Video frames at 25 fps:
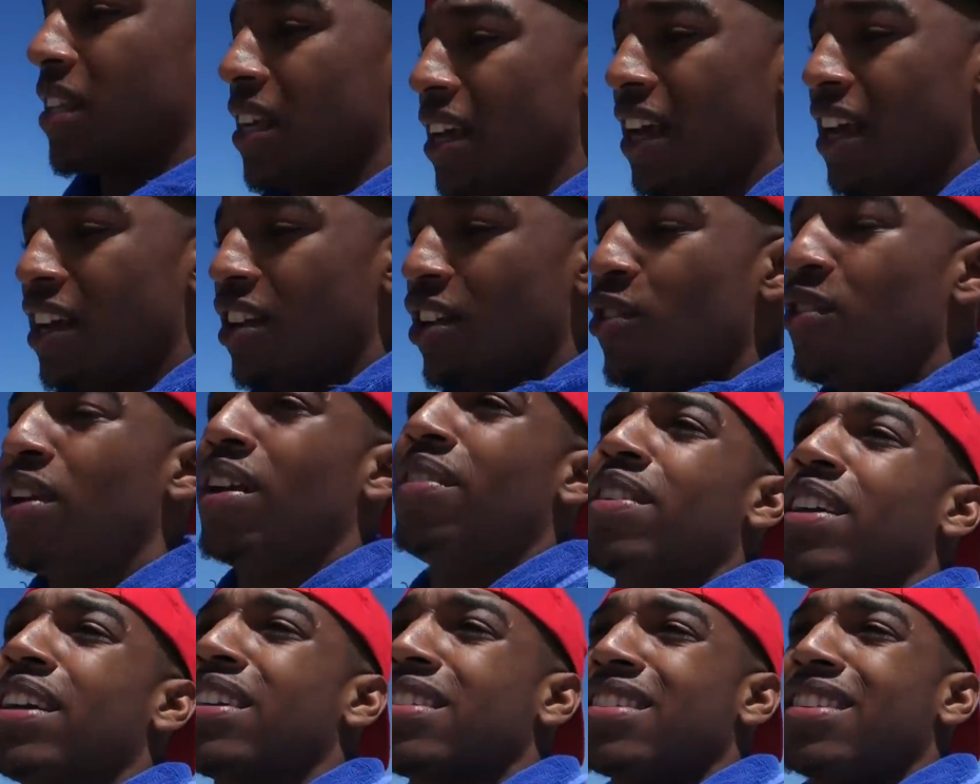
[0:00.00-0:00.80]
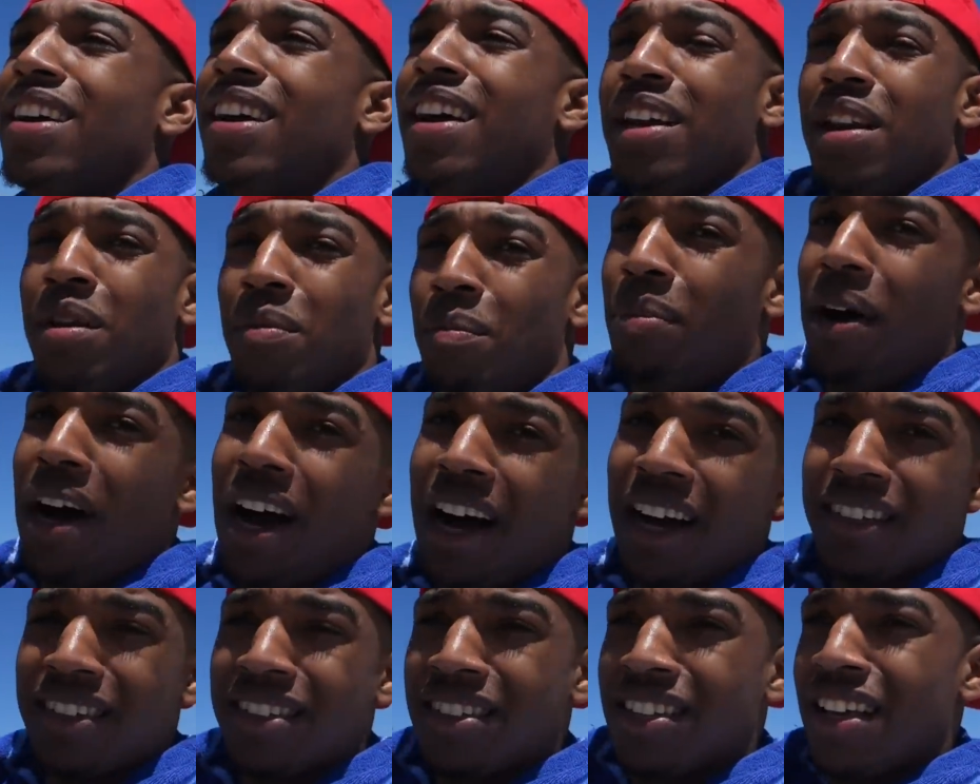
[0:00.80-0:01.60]
saying? Don't ever get stuck in a
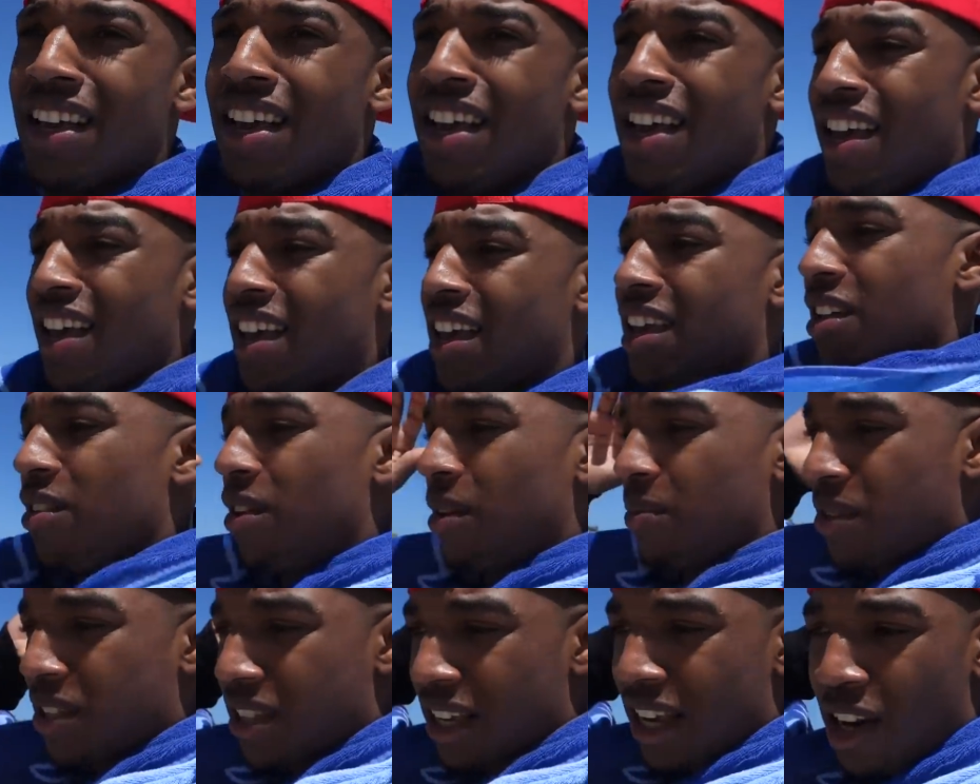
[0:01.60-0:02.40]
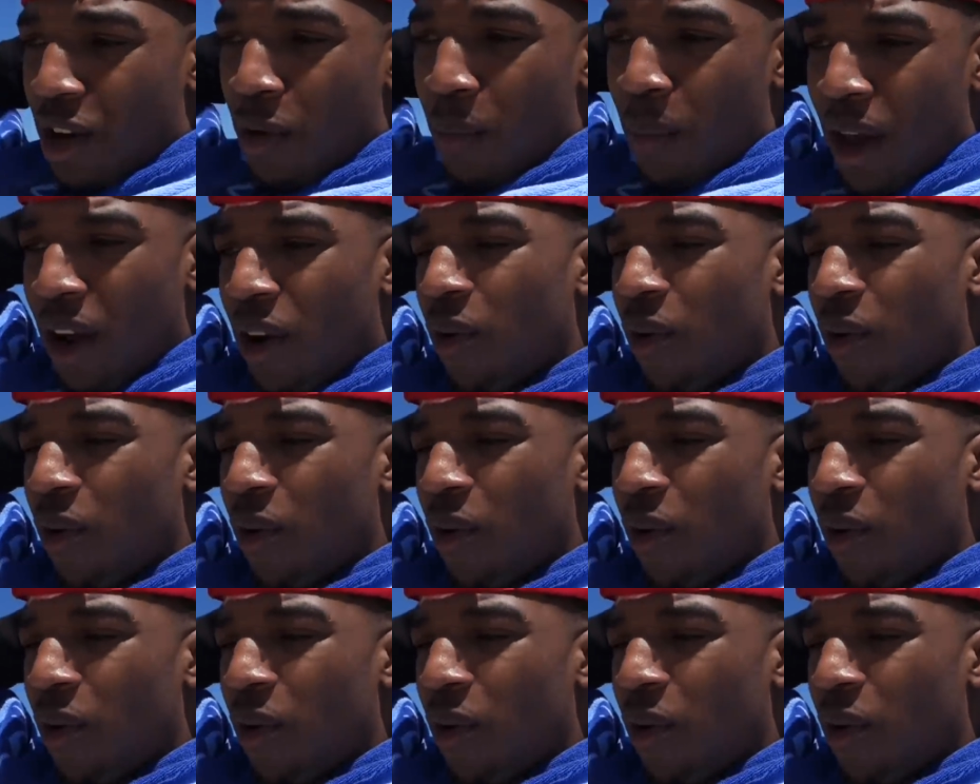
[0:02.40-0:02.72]
box. You know what I'm saying?